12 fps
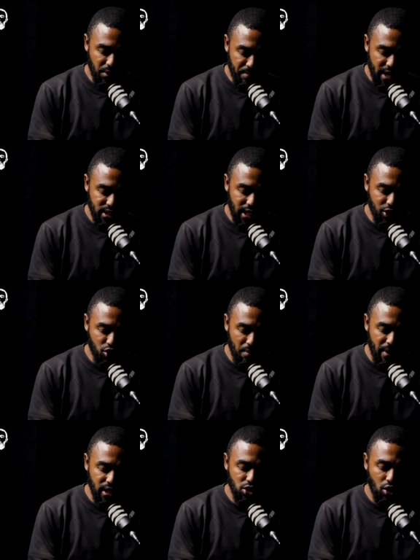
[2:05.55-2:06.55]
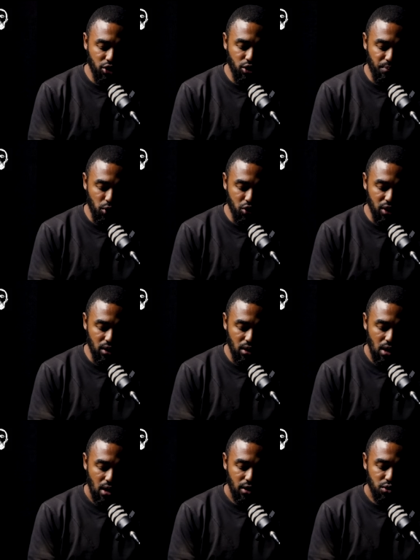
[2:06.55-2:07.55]
It makes a tremendous
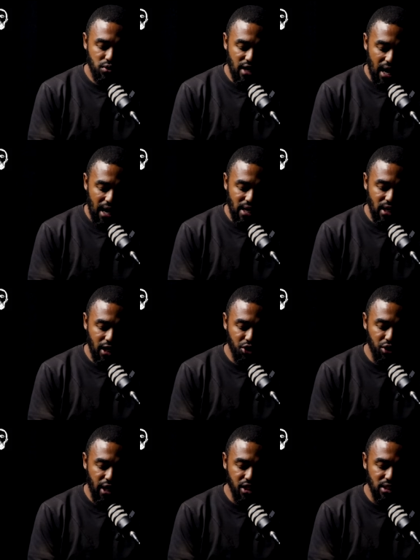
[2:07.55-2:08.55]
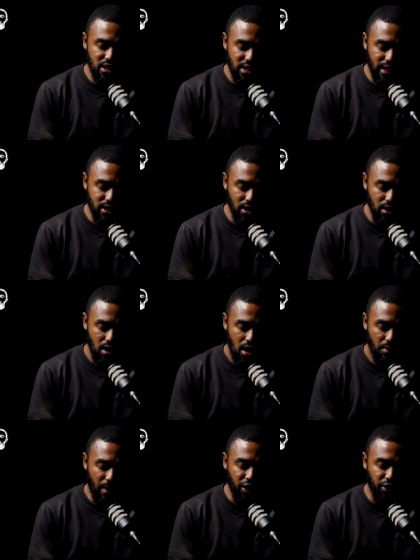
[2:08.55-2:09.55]
contribution to the higher education sector
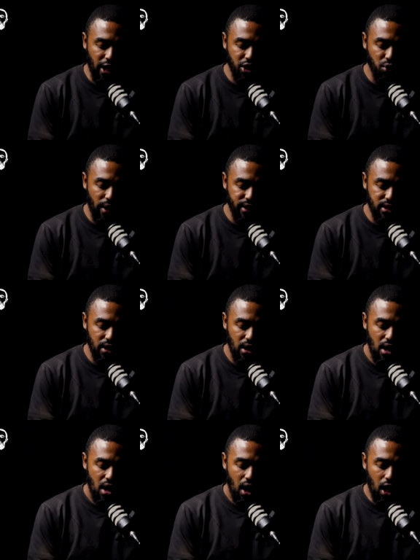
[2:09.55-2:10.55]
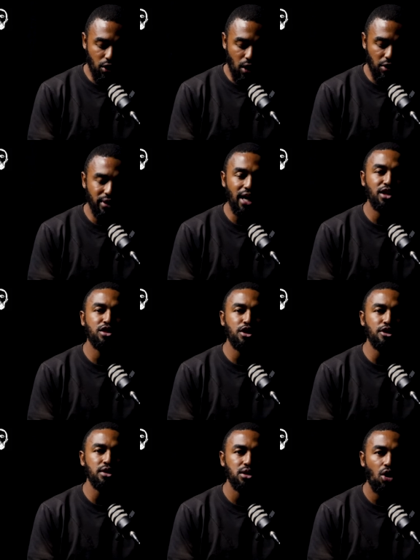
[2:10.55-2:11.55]
by graduating around a
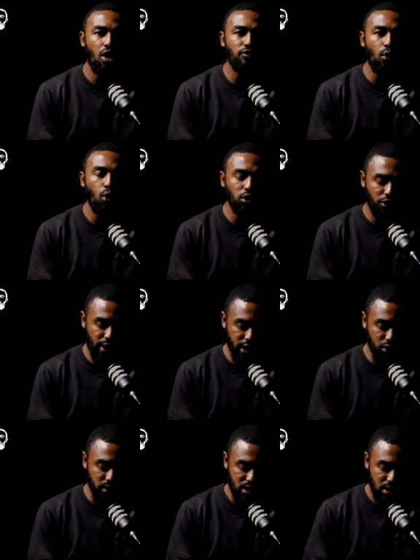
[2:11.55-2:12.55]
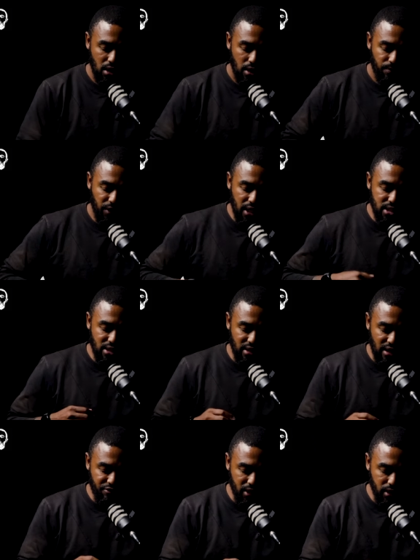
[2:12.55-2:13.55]
third of all graduates in
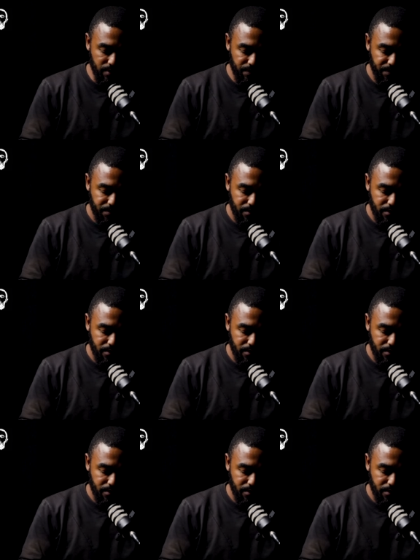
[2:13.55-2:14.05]
South Africa.